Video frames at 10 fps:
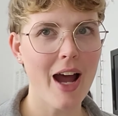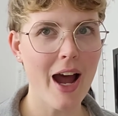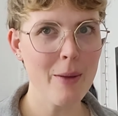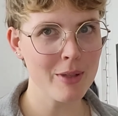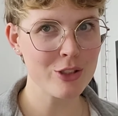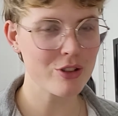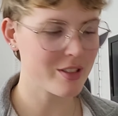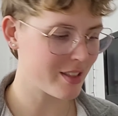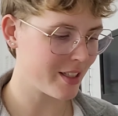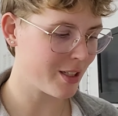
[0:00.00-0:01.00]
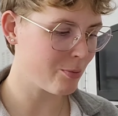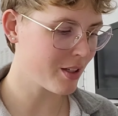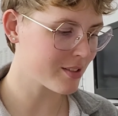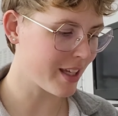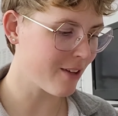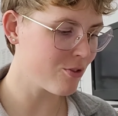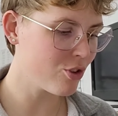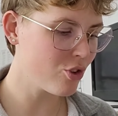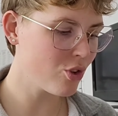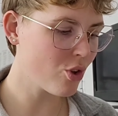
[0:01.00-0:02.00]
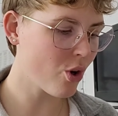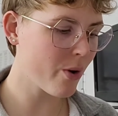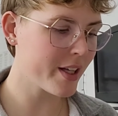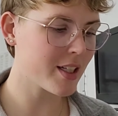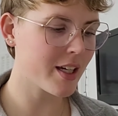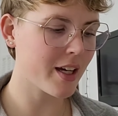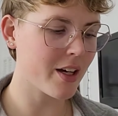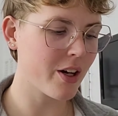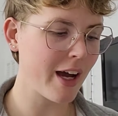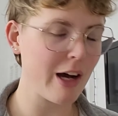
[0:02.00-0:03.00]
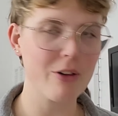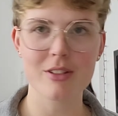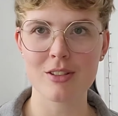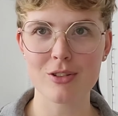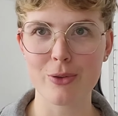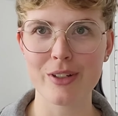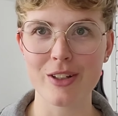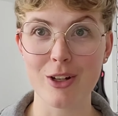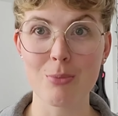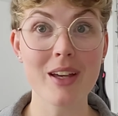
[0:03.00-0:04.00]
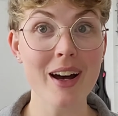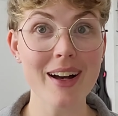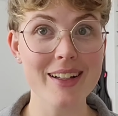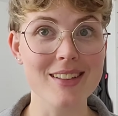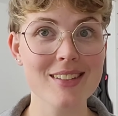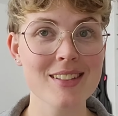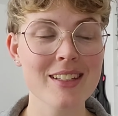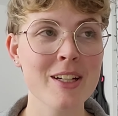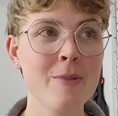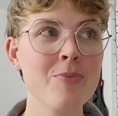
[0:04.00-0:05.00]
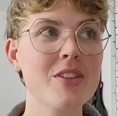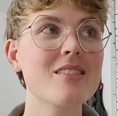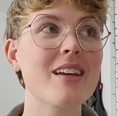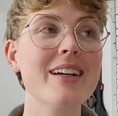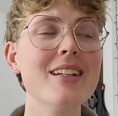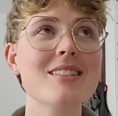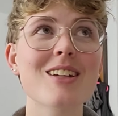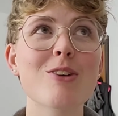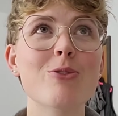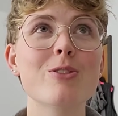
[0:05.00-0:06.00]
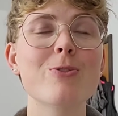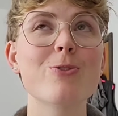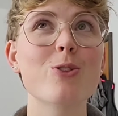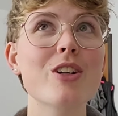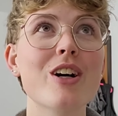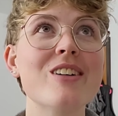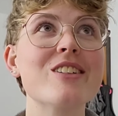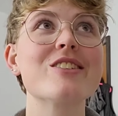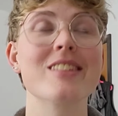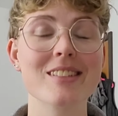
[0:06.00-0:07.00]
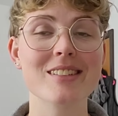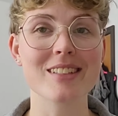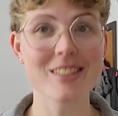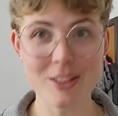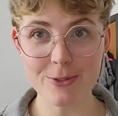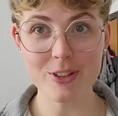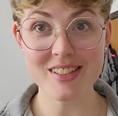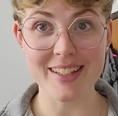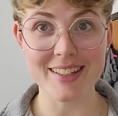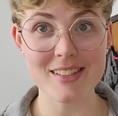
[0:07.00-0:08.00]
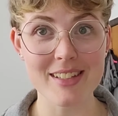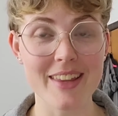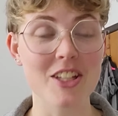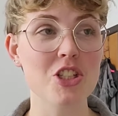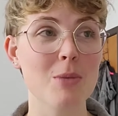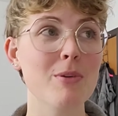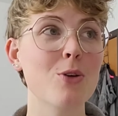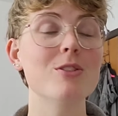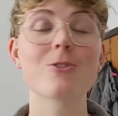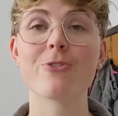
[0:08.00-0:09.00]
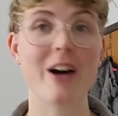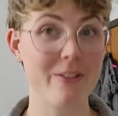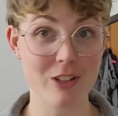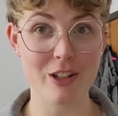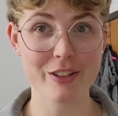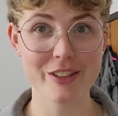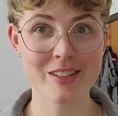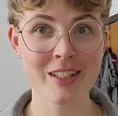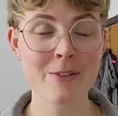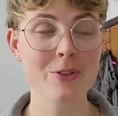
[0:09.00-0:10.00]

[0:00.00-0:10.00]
I'm interested because I have no idea how this is going to look, because the sign itself was $4.64 and shipping was $5.